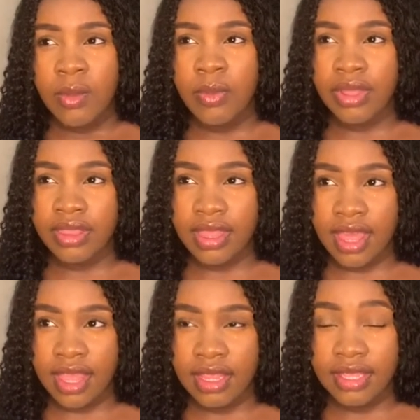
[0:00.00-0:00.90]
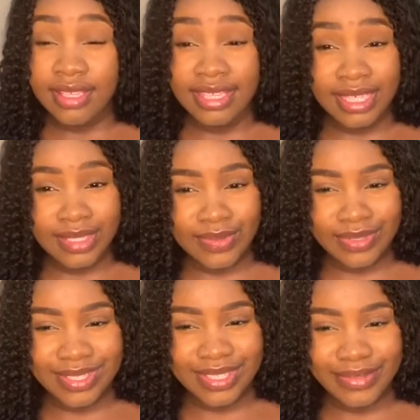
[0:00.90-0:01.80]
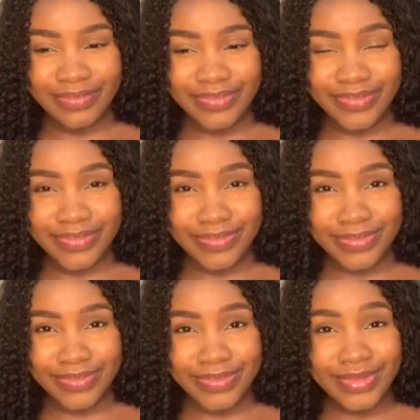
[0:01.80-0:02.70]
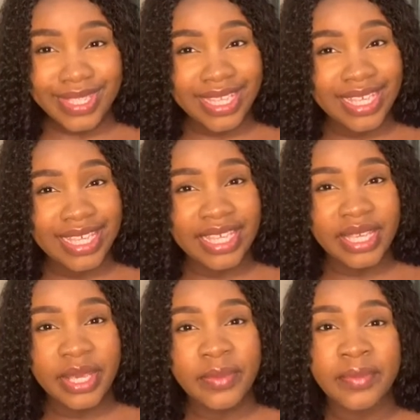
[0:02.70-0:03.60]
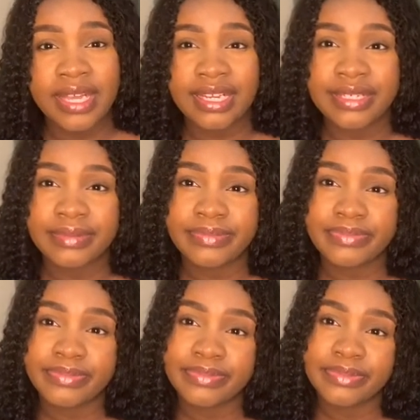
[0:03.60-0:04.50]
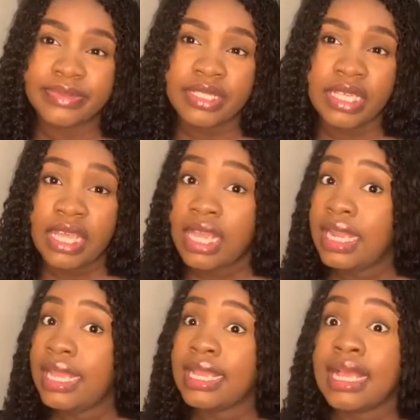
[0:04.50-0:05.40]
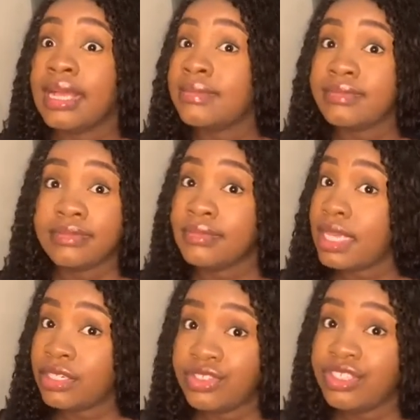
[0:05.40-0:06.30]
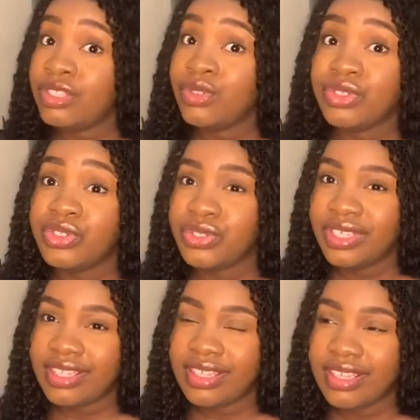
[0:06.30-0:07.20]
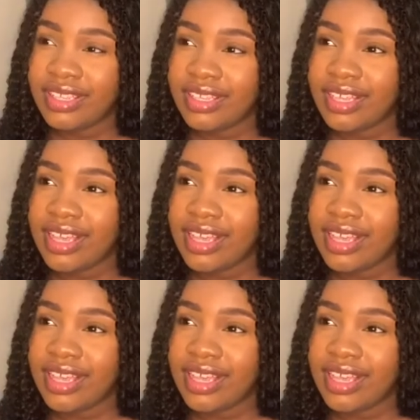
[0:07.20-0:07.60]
But then guess what, he came back. Like, I'm actually not joking here.